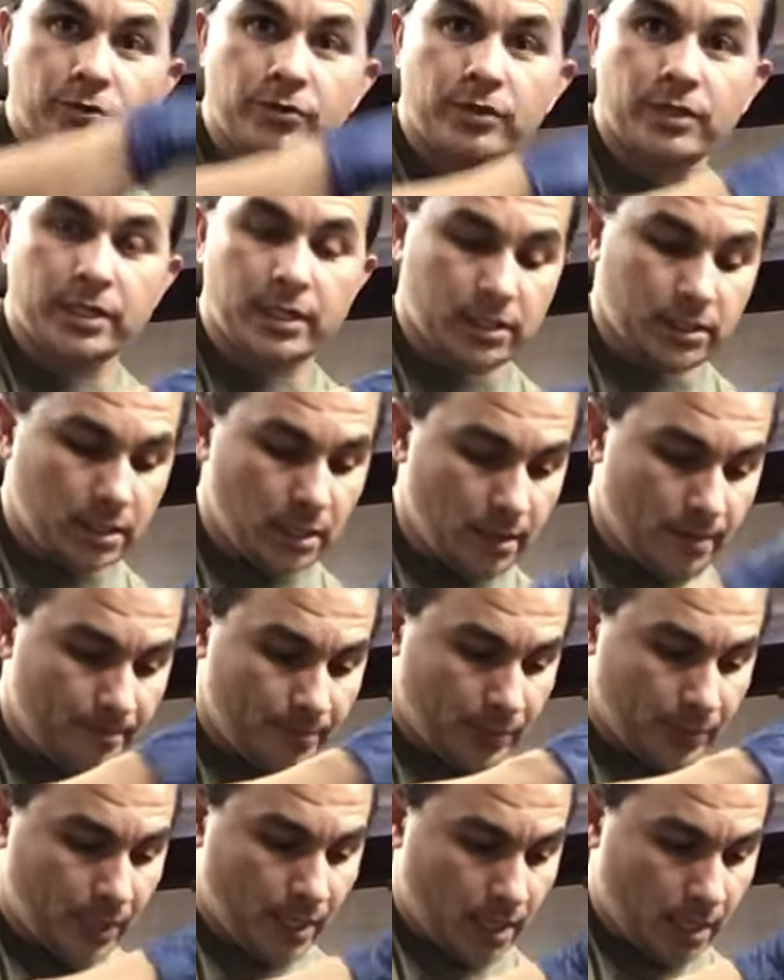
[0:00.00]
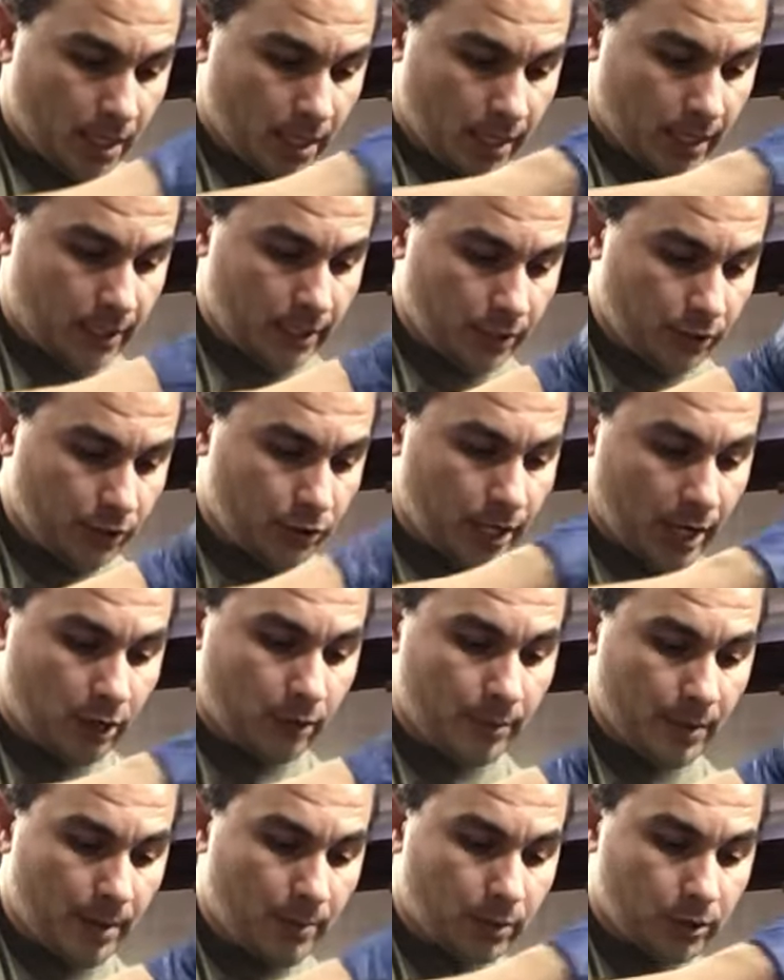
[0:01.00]
this, and then you're not going to
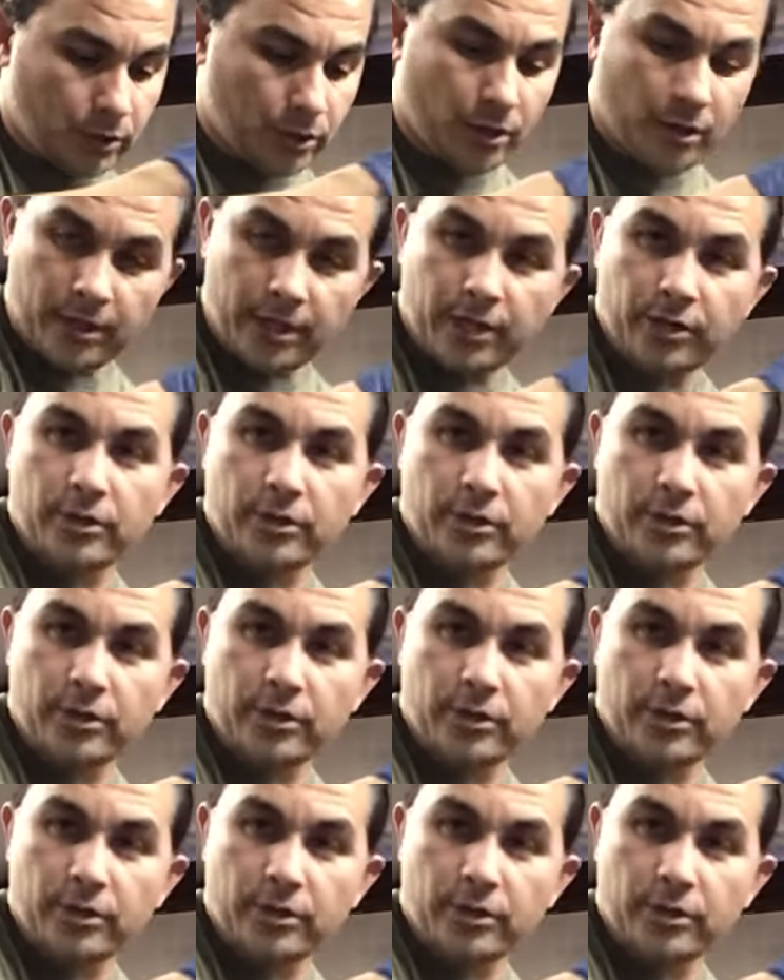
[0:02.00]
be able to turn it.